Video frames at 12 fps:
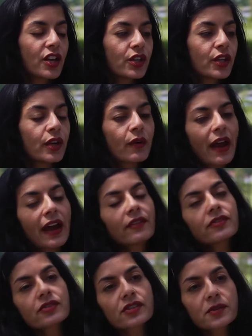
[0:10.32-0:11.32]
You know,
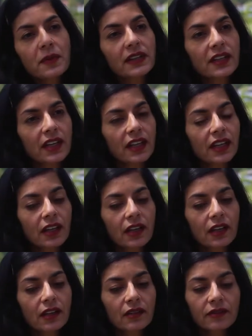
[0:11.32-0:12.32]
after spending
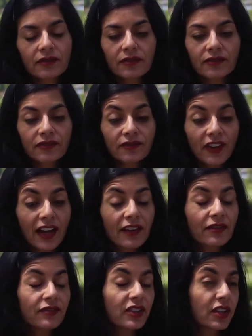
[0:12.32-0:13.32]

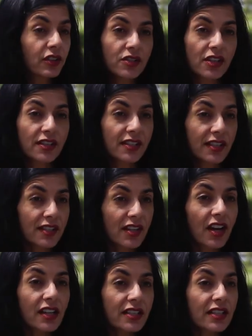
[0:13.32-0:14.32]
5 years on six
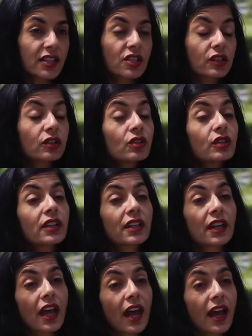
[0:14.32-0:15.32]
continents
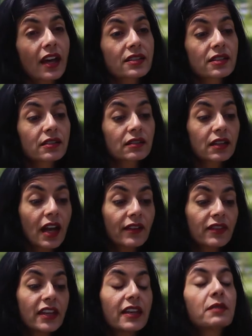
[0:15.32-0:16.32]
looking at kind
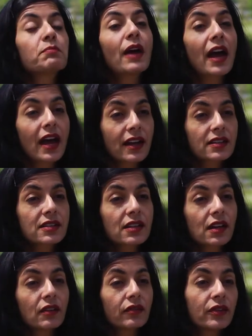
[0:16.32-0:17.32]
of the impacts
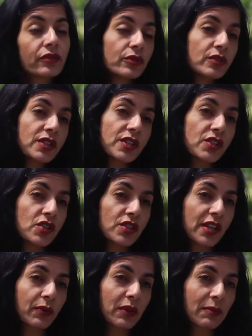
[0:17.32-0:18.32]
of the food decisions
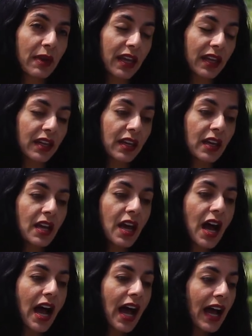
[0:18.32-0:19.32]
that we make,
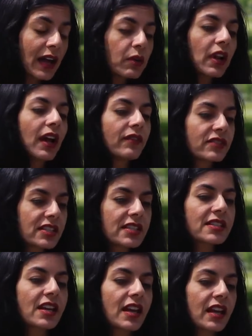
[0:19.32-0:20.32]
I would have to
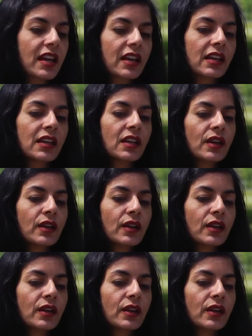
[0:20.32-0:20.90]
say